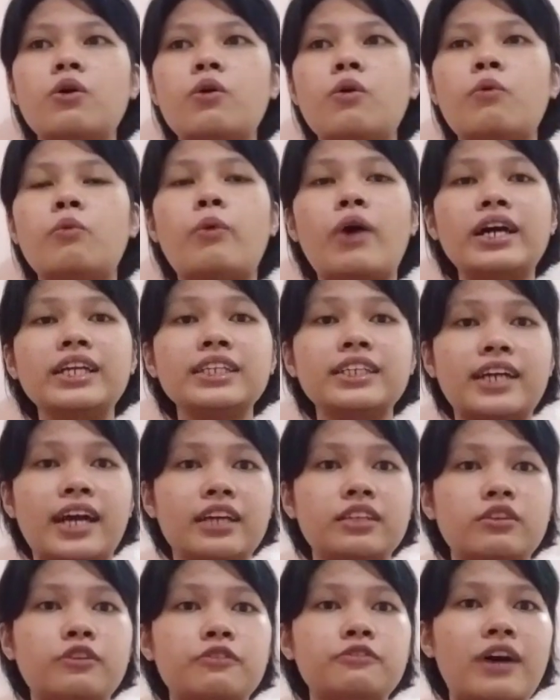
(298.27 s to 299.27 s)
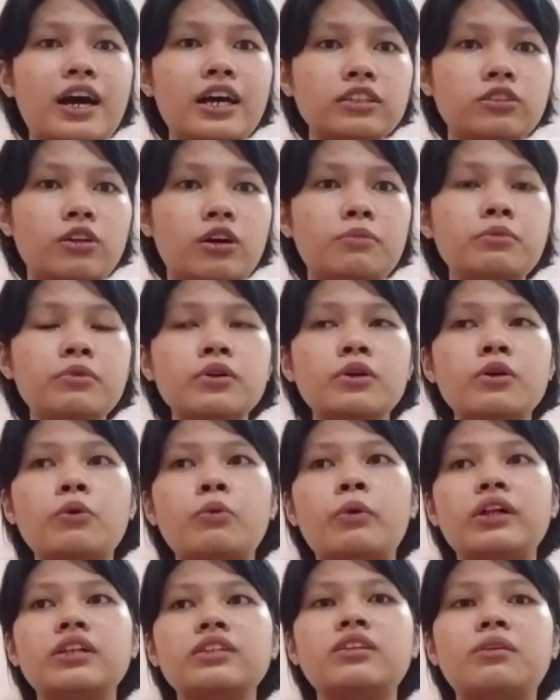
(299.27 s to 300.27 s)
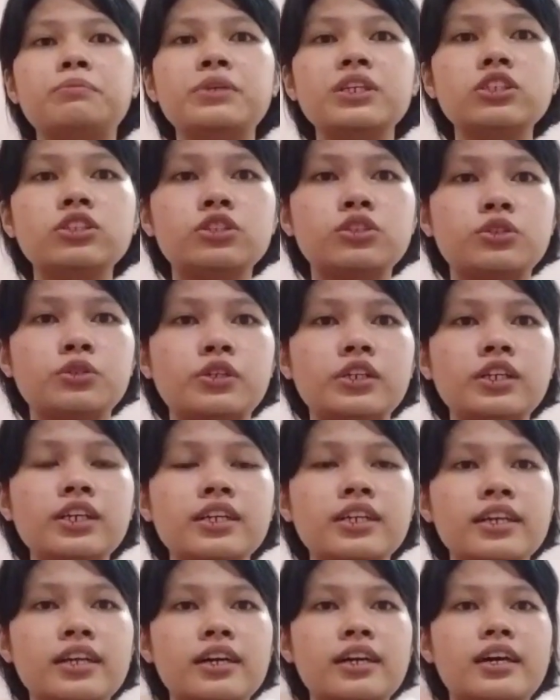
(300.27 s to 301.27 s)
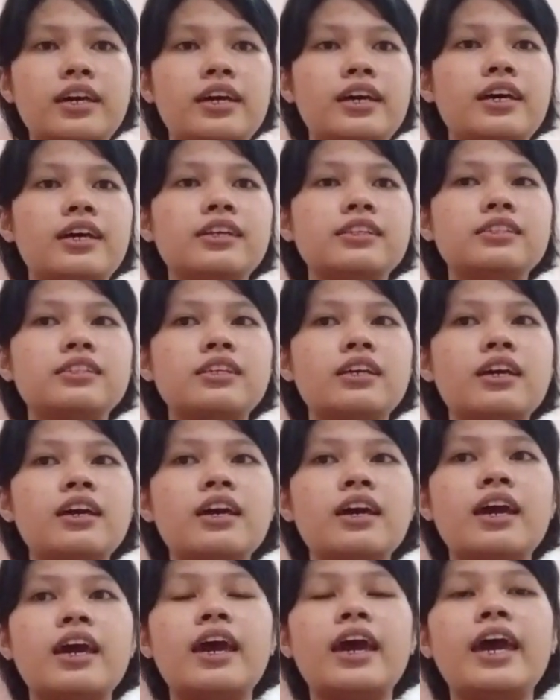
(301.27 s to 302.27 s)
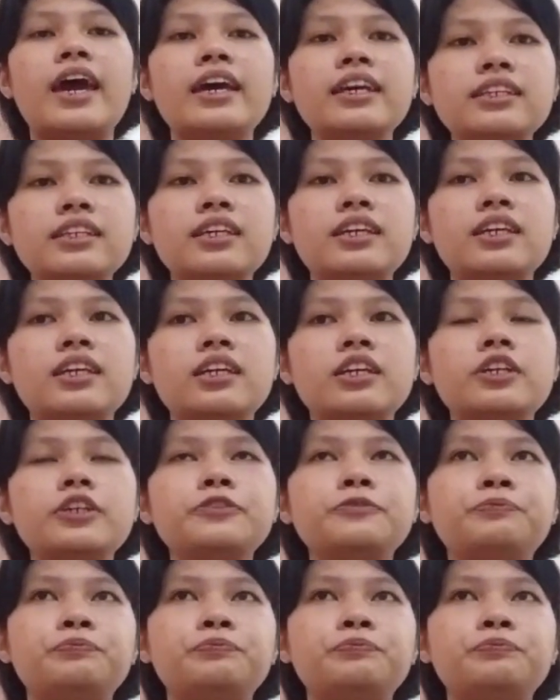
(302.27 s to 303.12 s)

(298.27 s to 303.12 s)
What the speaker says: one kind of atom, while the mixture is any